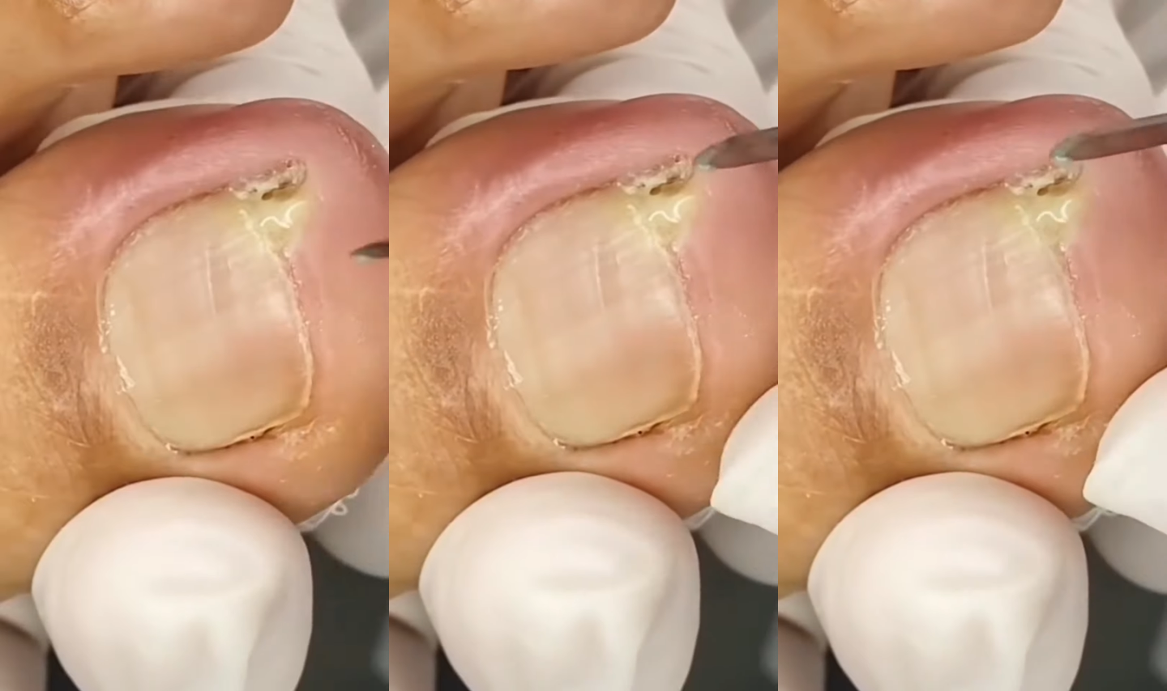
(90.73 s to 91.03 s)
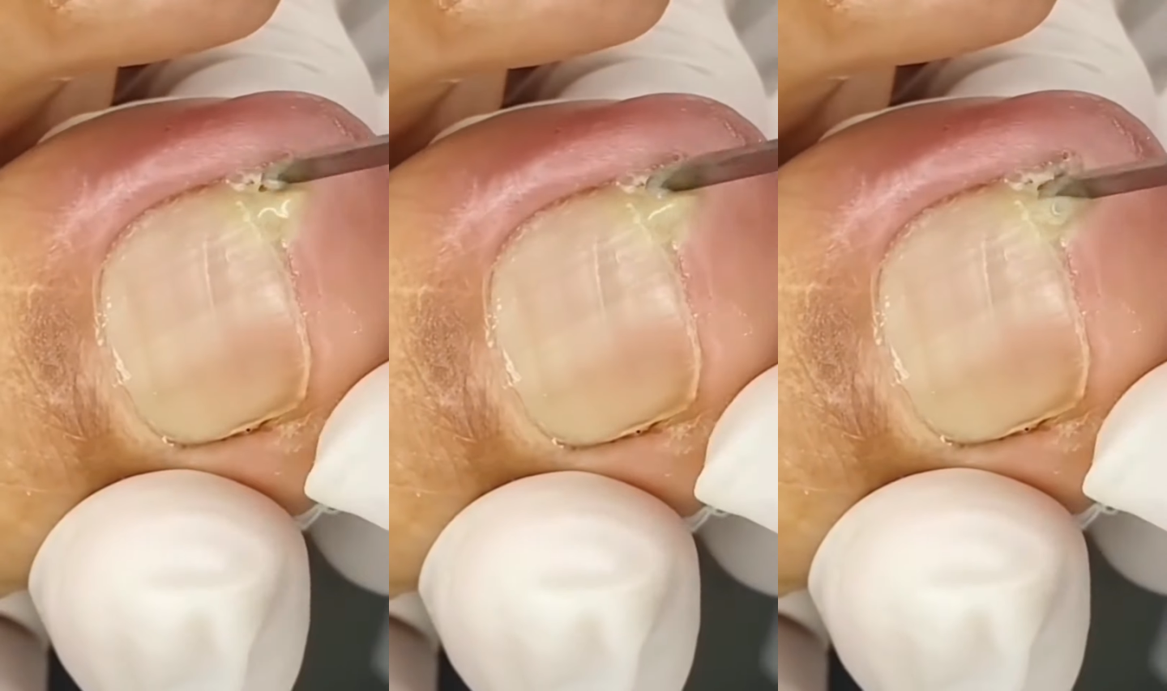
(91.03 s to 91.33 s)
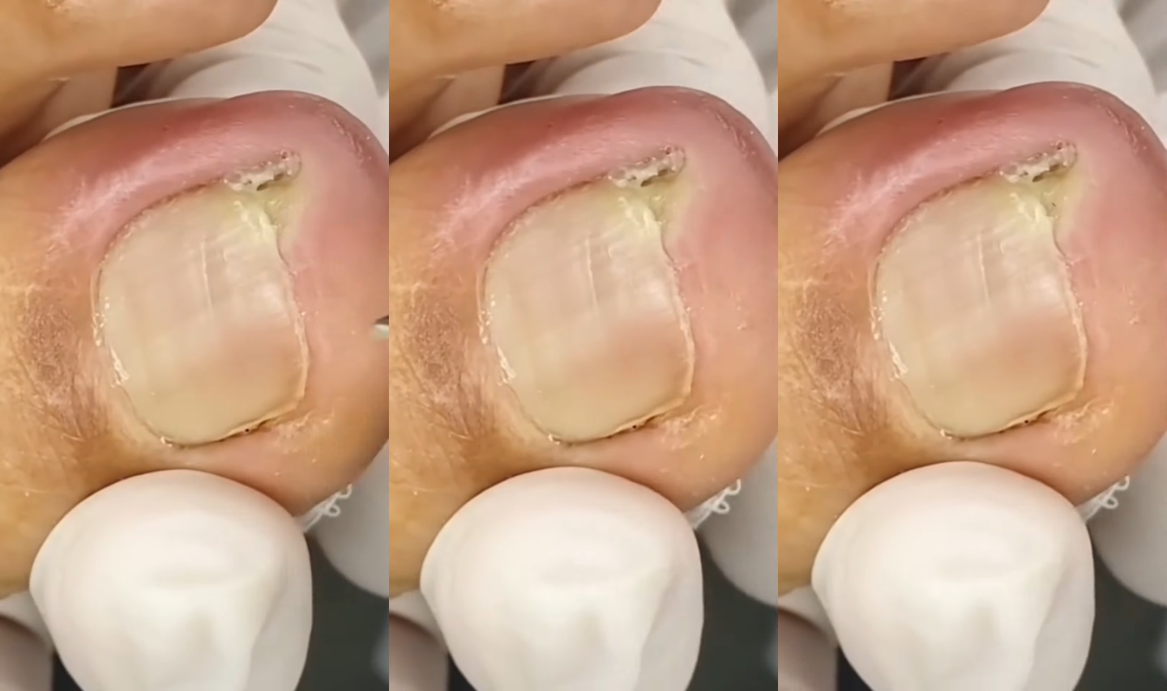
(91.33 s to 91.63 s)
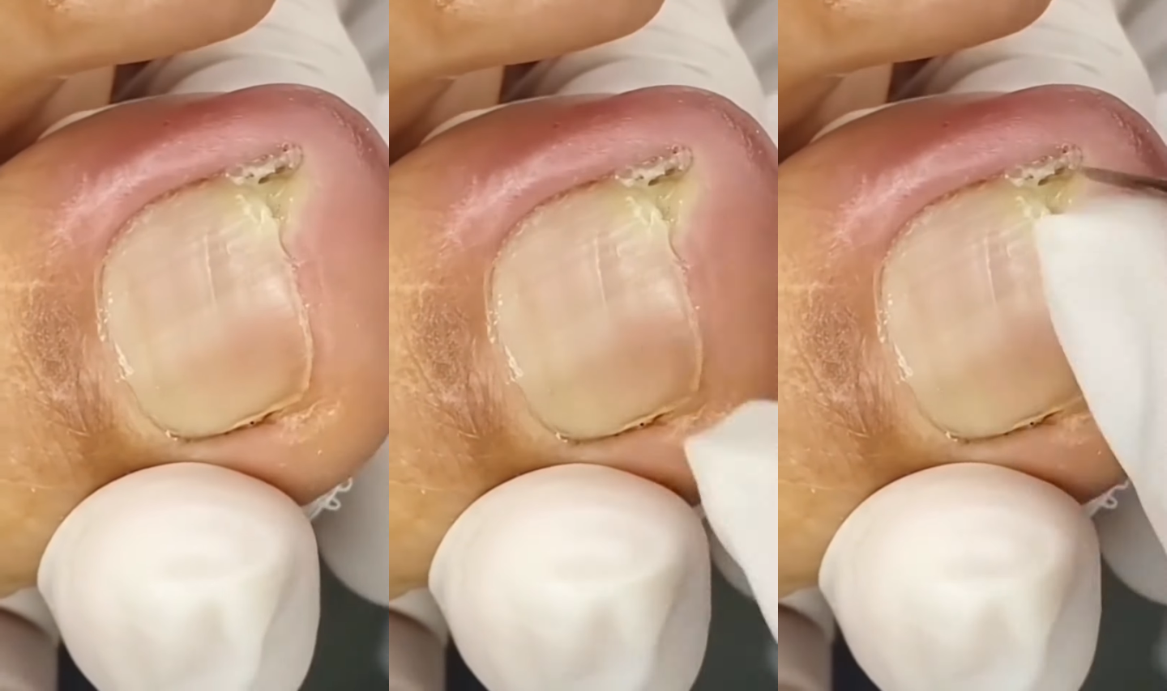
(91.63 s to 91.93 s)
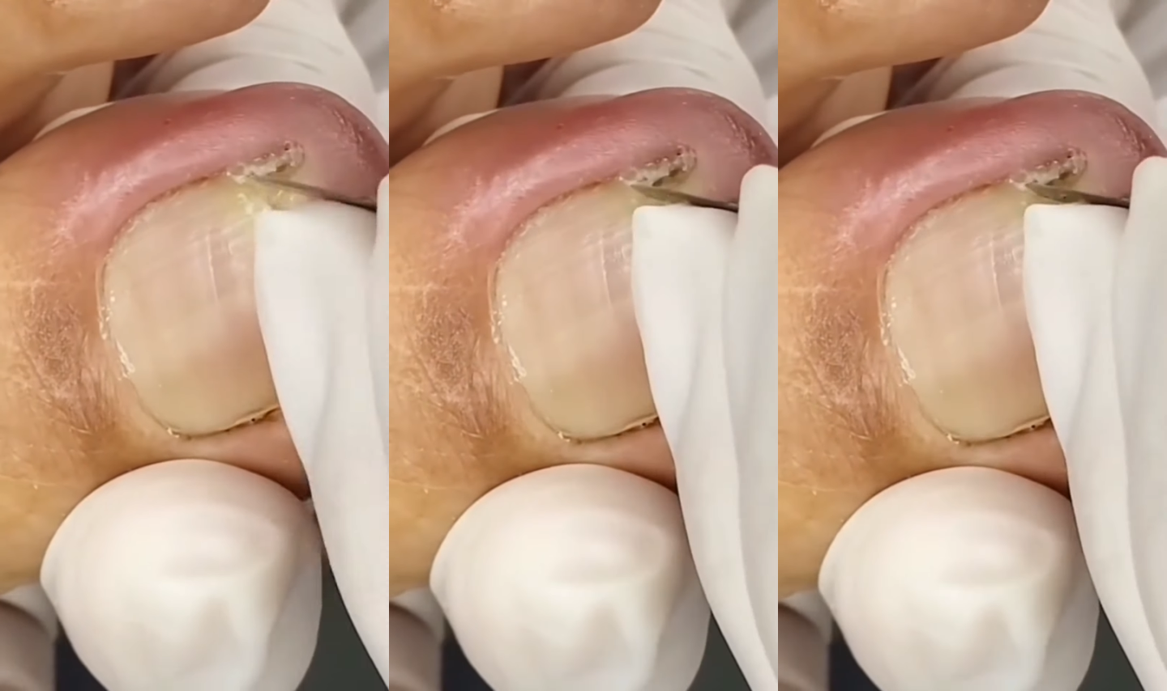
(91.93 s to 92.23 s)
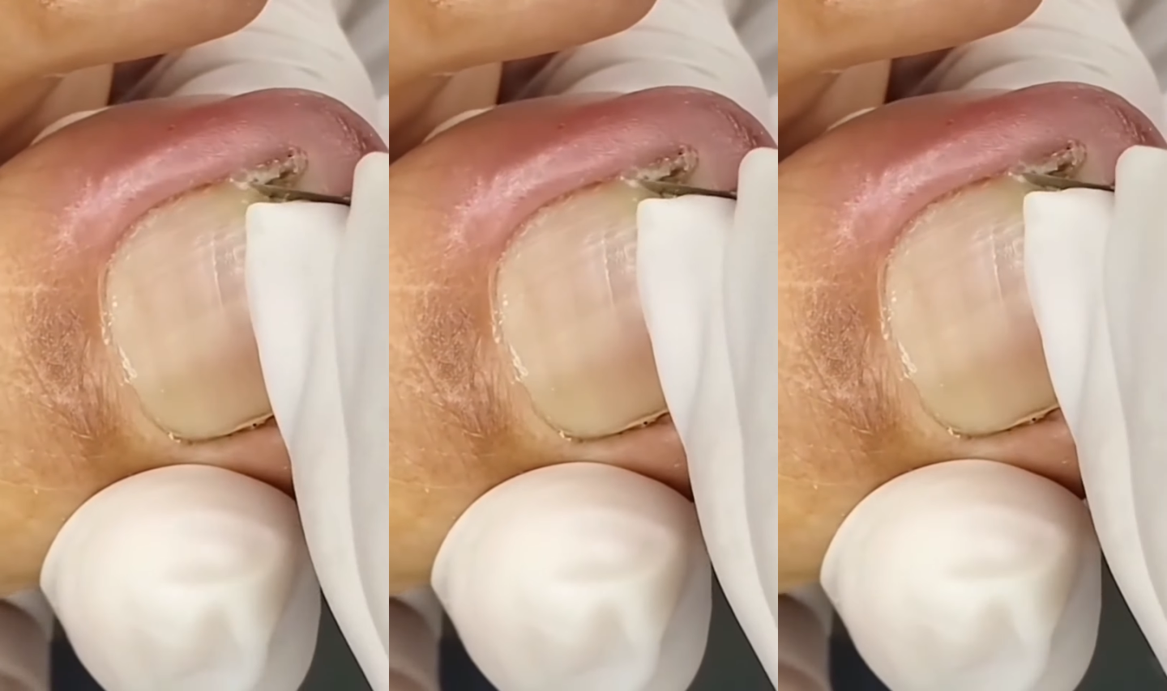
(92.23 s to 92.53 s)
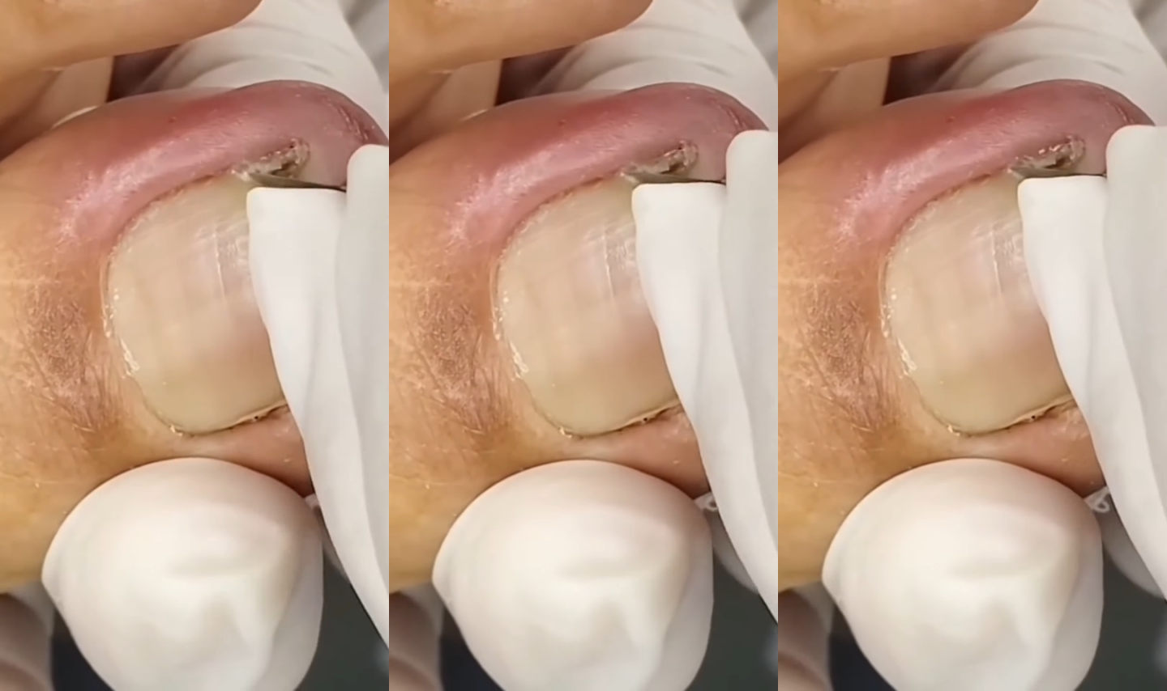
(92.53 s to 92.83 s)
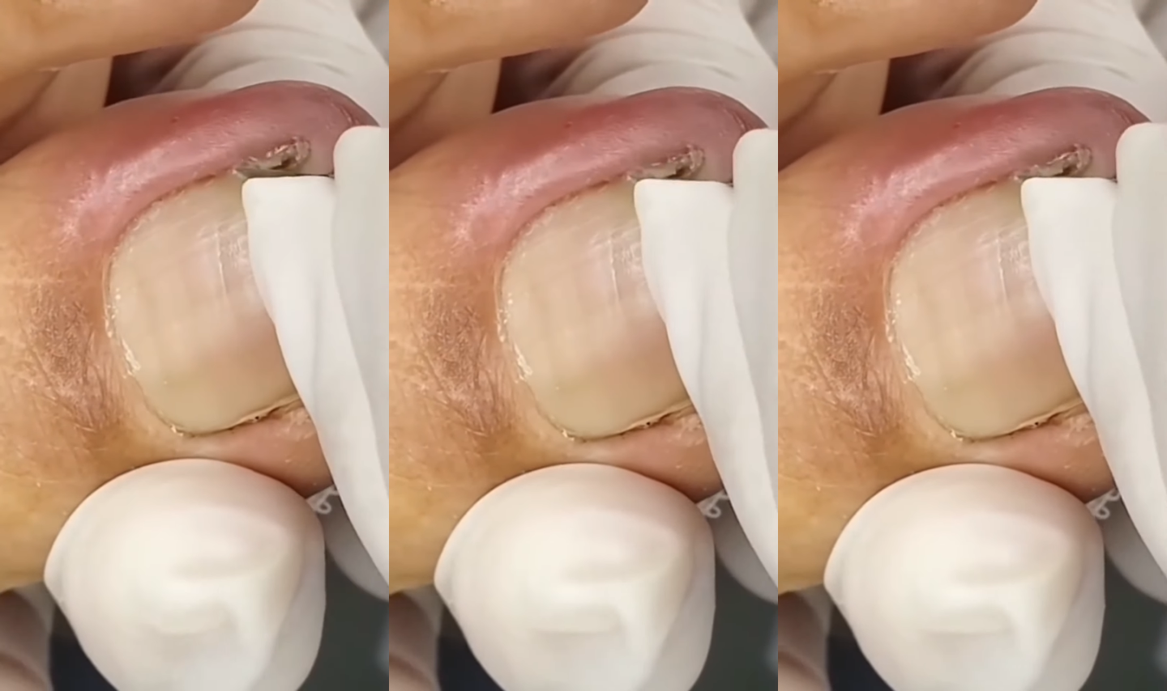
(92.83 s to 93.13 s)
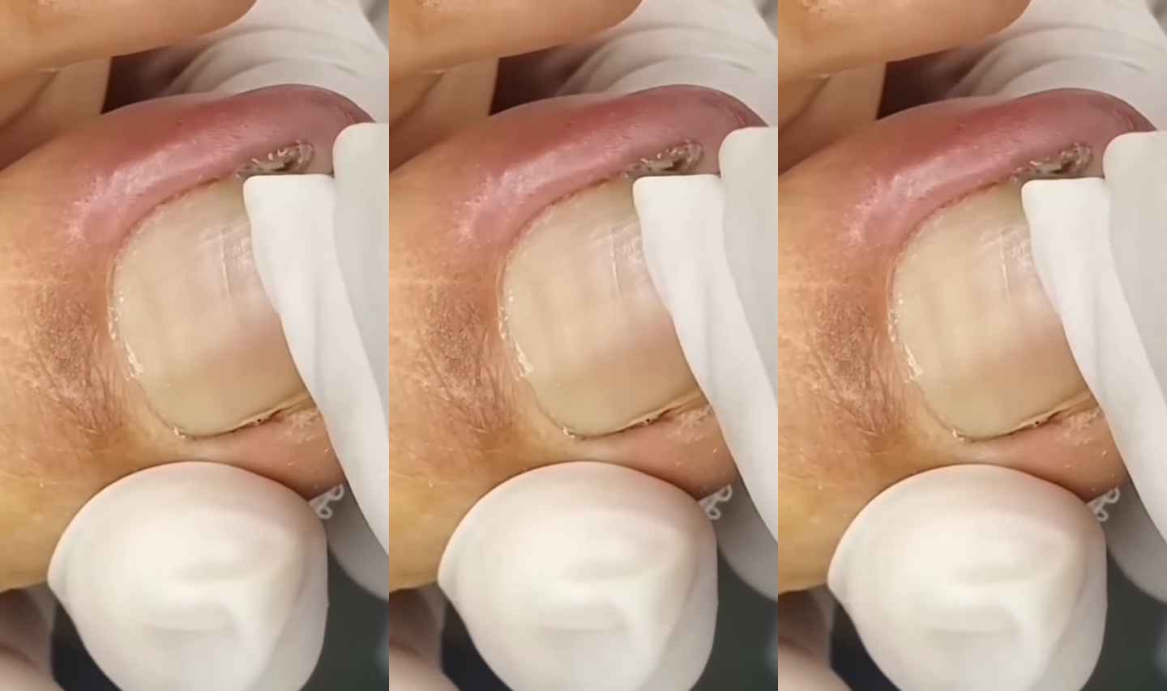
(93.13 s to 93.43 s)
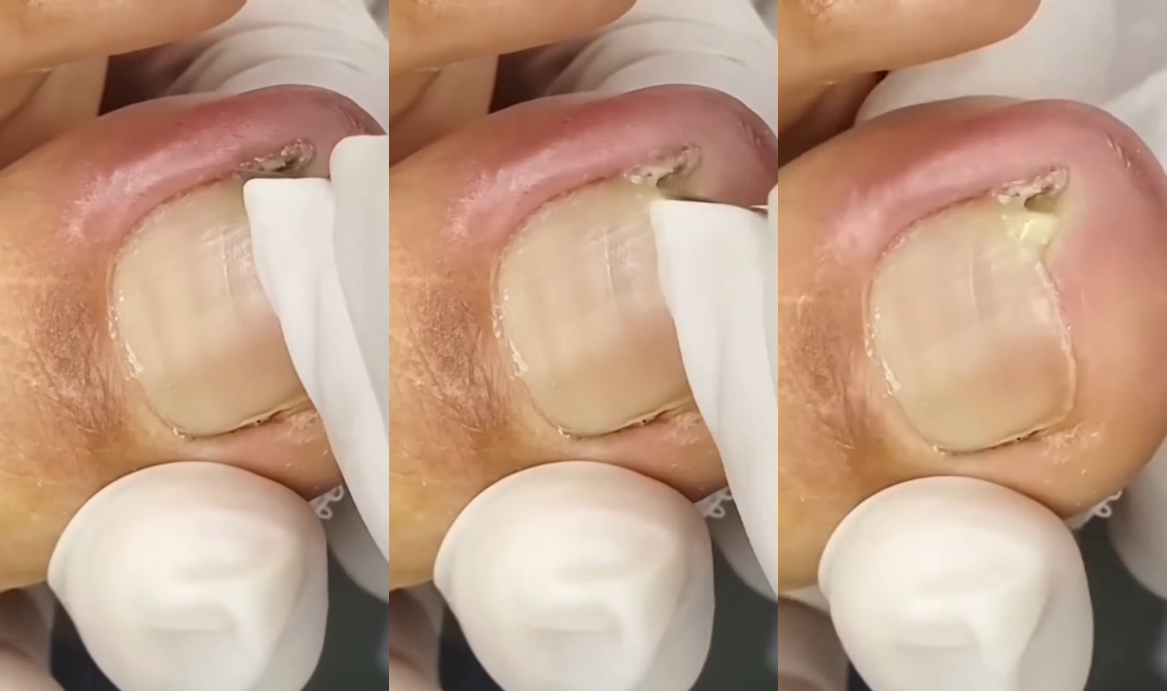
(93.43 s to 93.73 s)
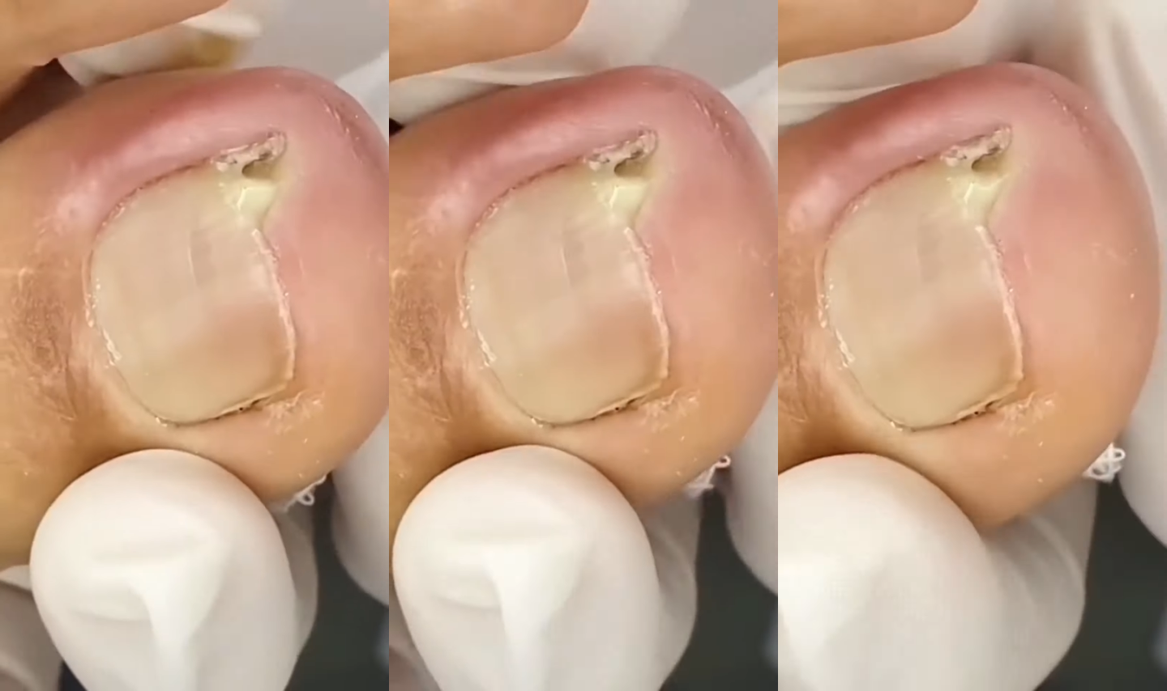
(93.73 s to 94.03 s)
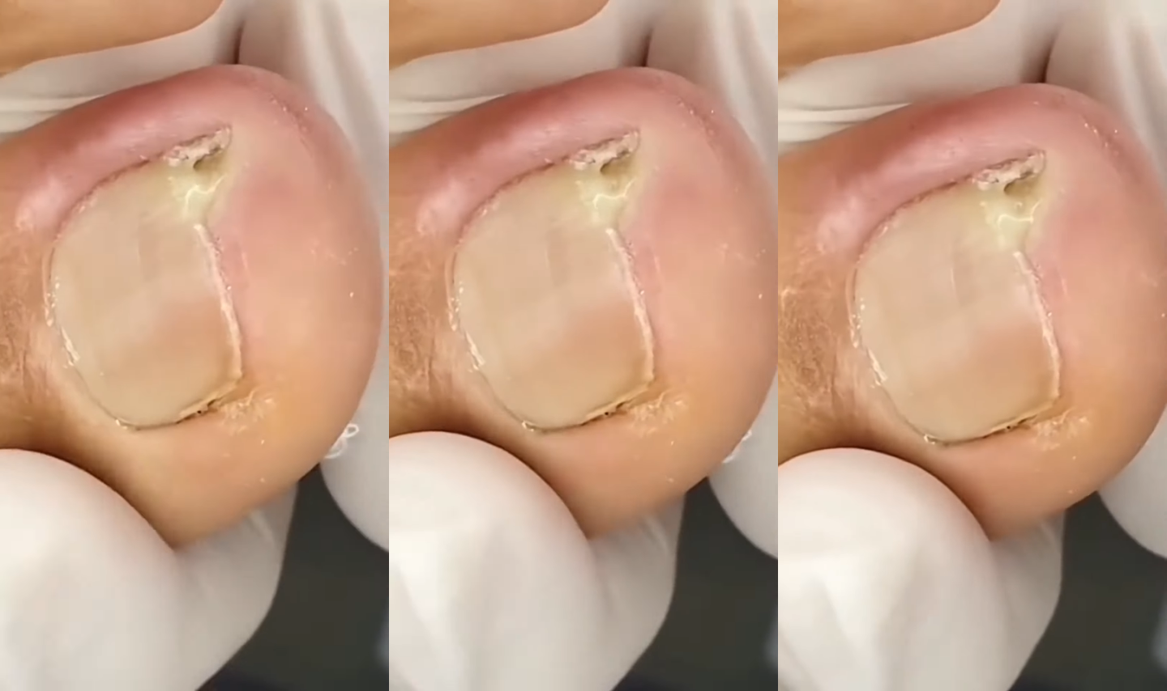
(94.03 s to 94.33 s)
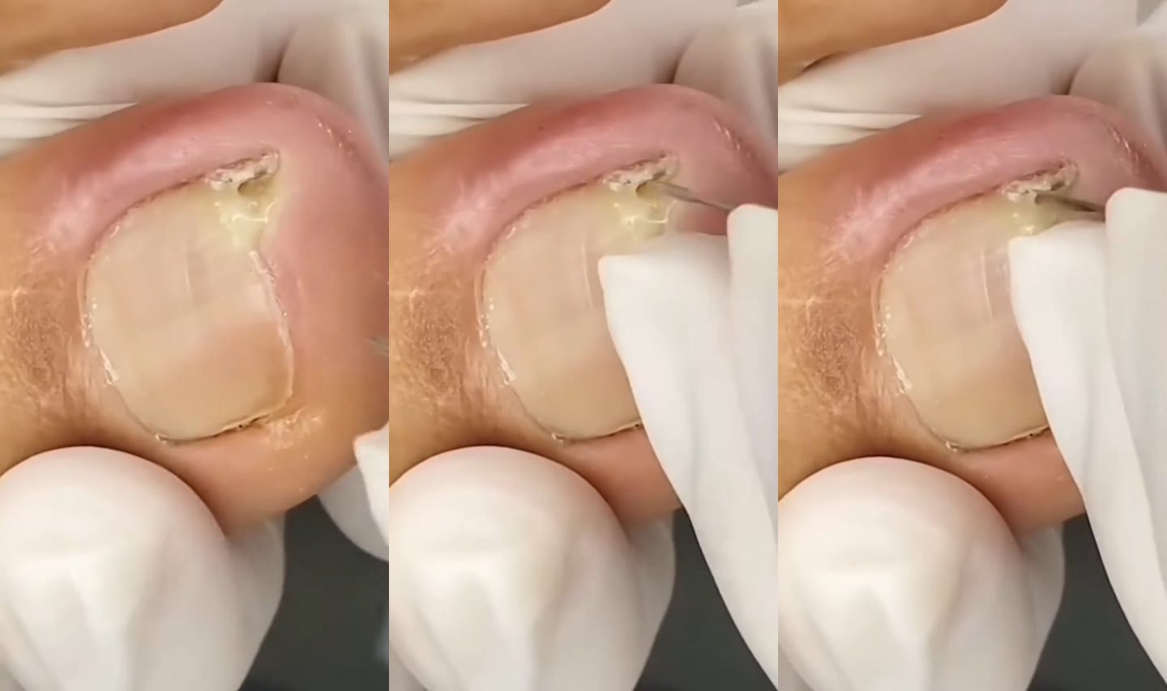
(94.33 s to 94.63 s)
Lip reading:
[unreadable: no face in view]